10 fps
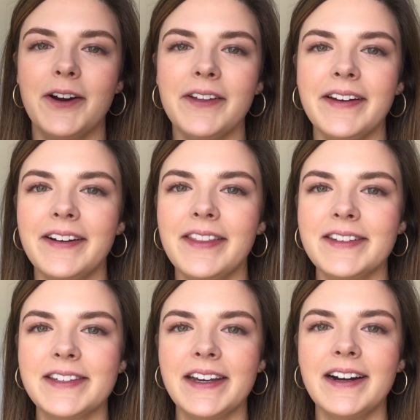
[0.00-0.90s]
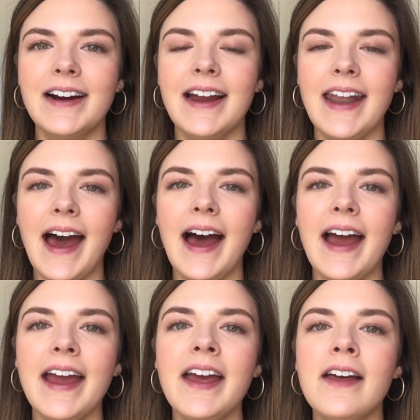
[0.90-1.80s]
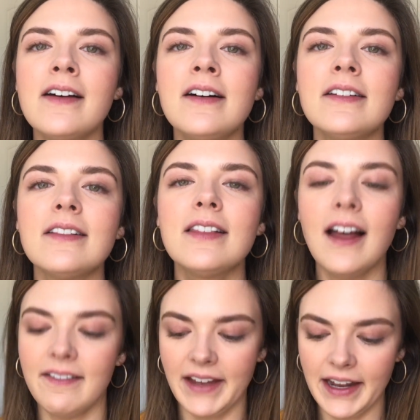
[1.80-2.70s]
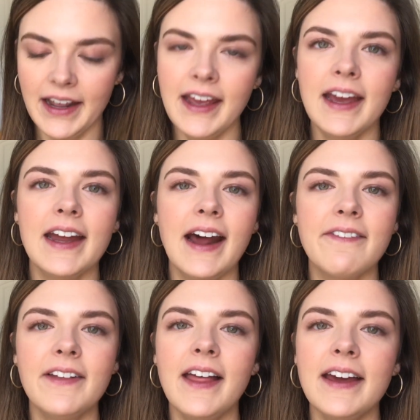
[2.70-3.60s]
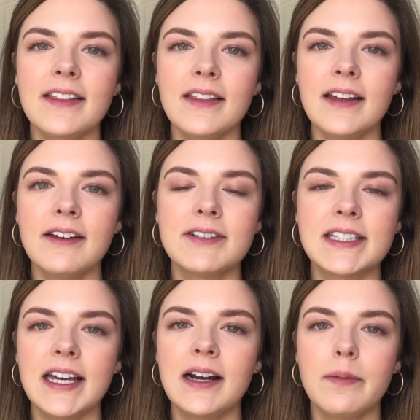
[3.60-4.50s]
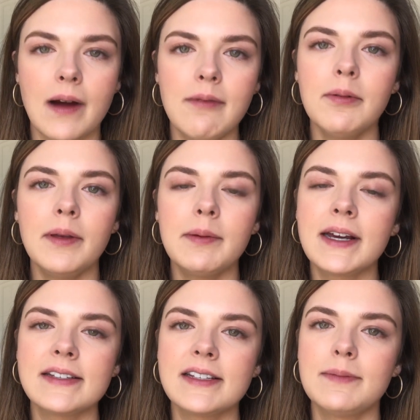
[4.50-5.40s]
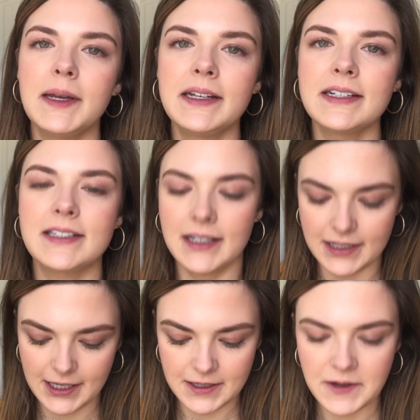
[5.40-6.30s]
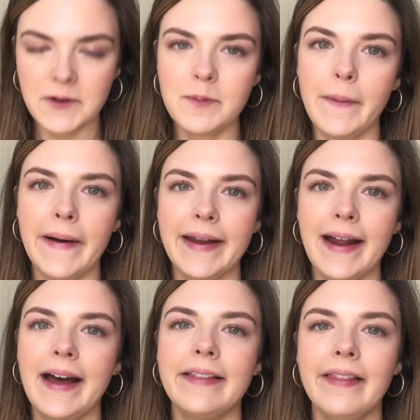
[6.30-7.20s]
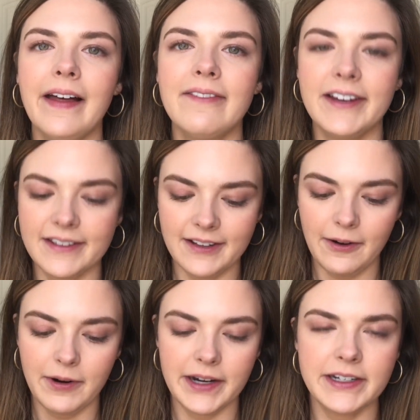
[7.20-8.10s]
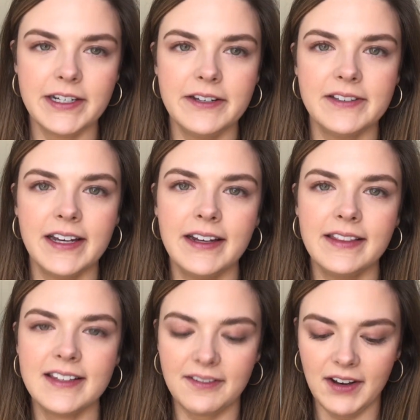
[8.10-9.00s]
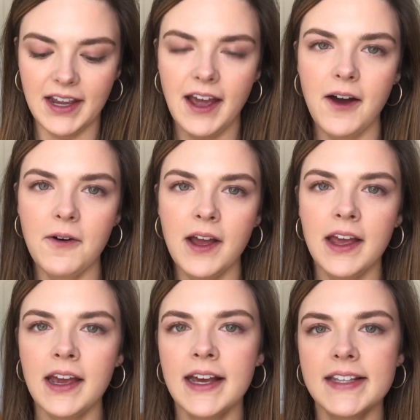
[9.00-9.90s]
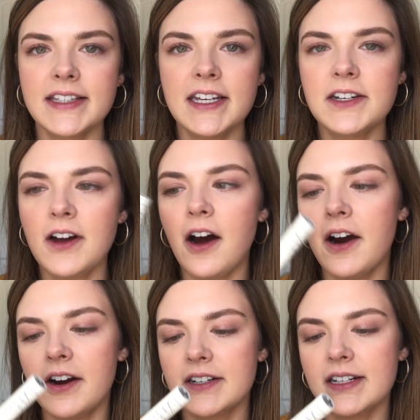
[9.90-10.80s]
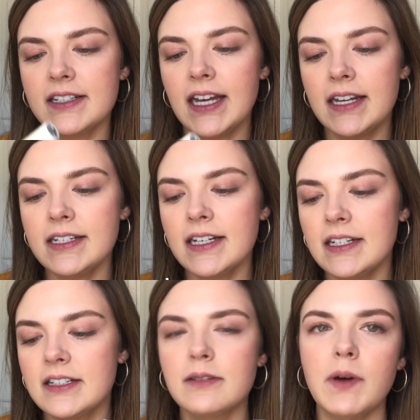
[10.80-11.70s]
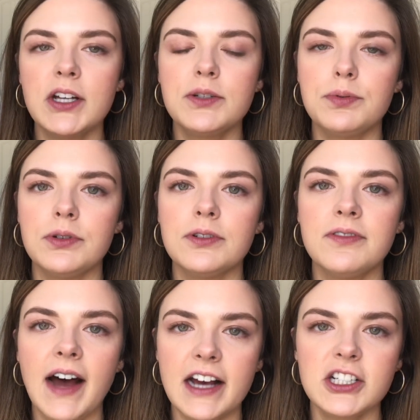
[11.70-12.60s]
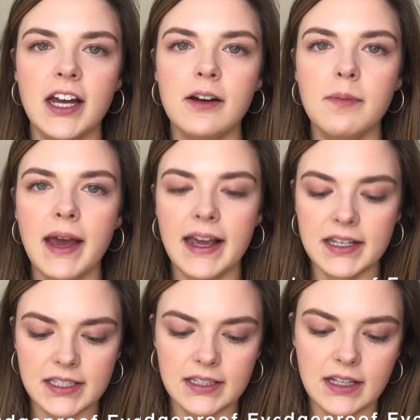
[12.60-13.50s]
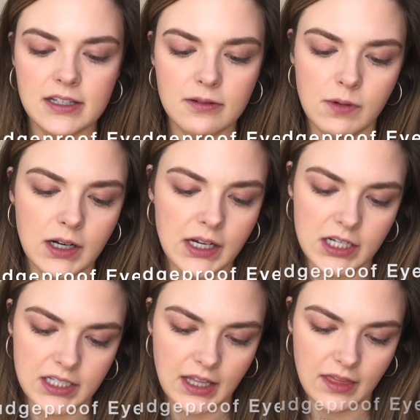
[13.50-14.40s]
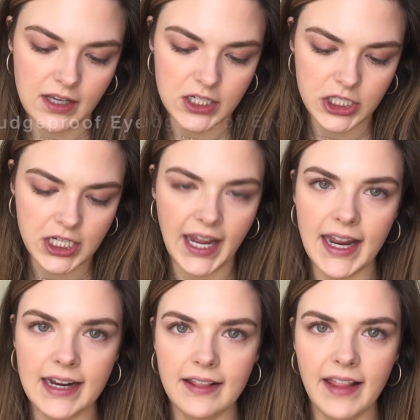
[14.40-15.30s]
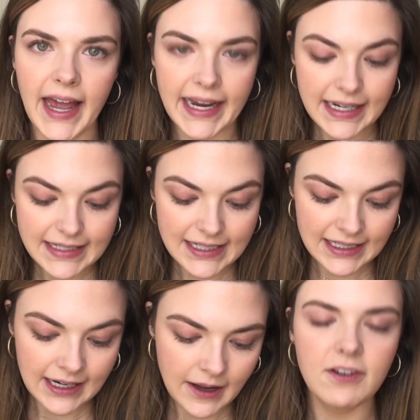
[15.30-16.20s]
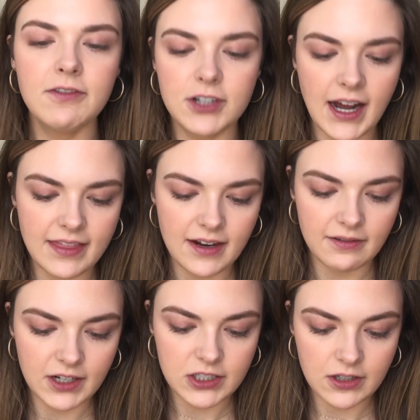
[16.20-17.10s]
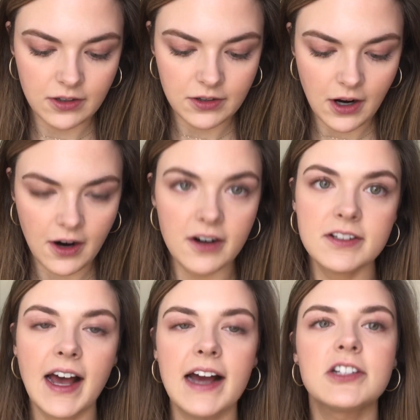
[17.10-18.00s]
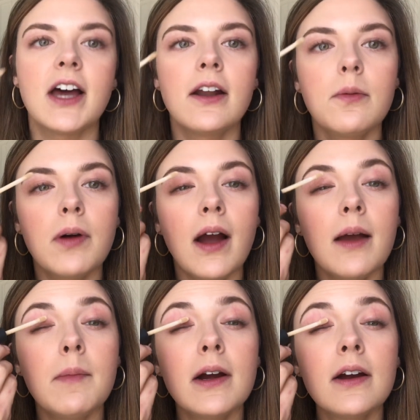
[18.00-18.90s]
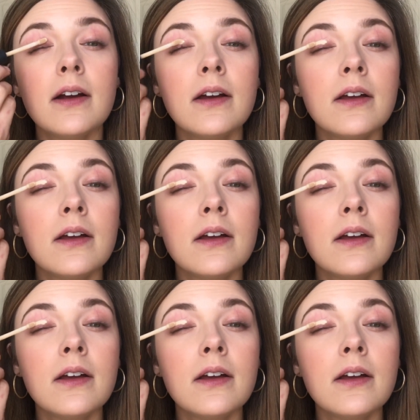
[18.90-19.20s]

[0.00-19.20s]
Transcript: earlier this year, and I love it. And I feel like it was there probably because it's being discontinued, but I love it, so I wanted to use it in this video. It's the NARS Tinted Smudge Proof Eyeshadow Base. This one is in the shade Light. If you've tried the original NARS eyeshadow primer,